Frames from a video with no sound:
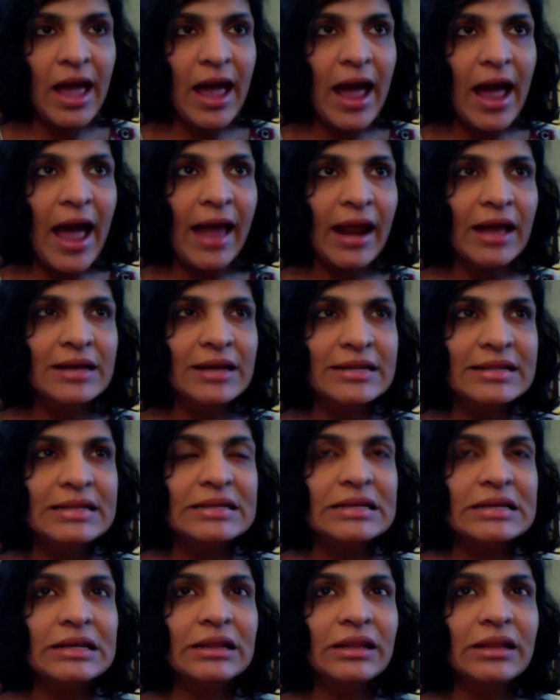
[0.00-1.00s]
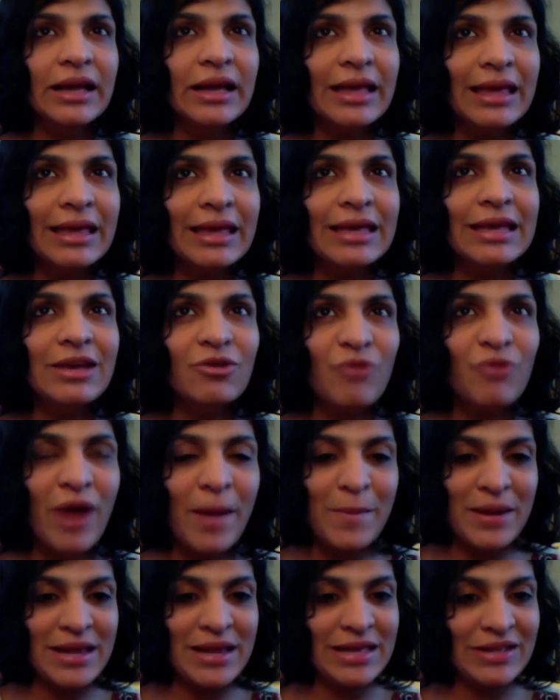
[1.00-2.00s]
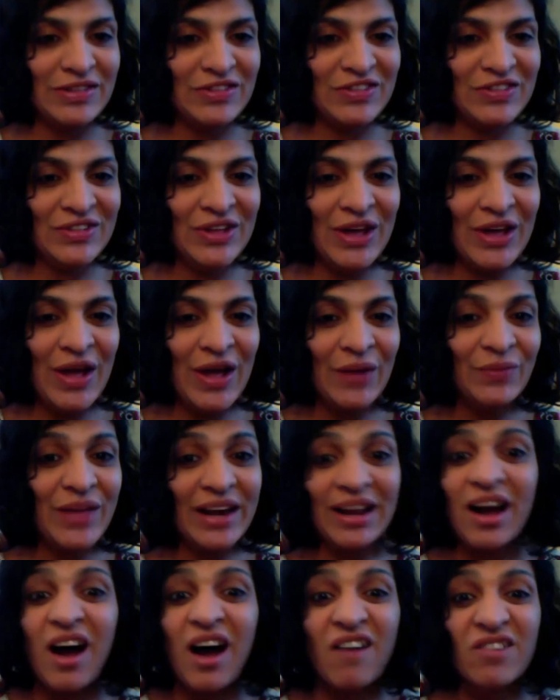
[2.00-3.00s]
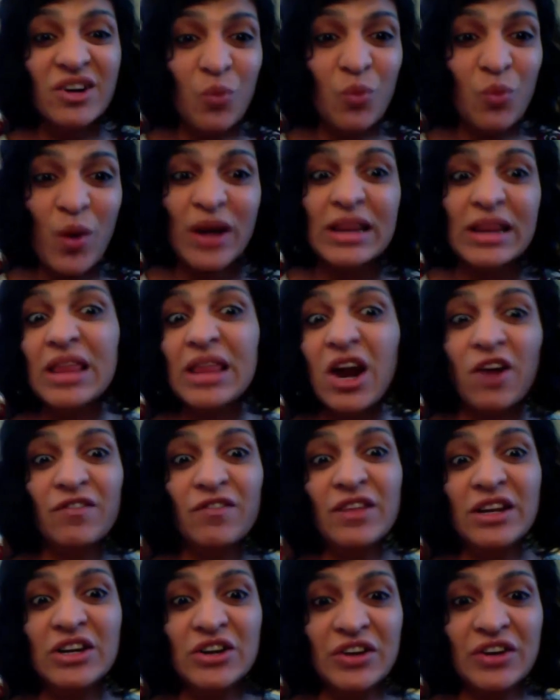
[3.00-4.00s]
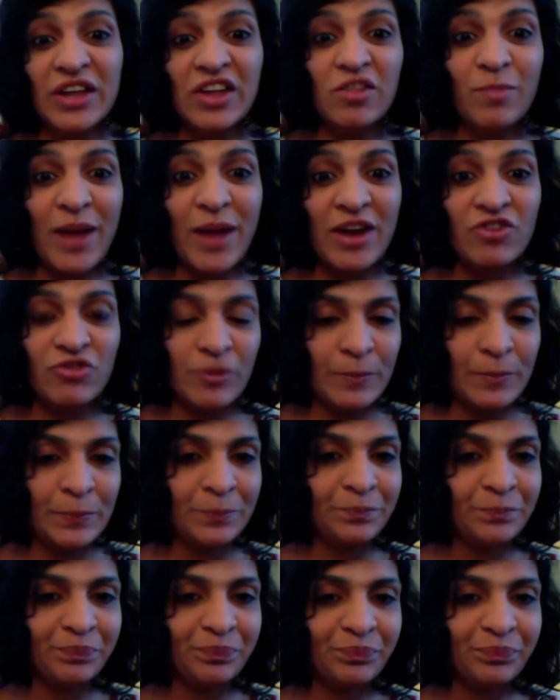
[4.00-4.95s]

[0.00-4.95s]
And I distilled the key remedies that covered one side of the learning spectrum.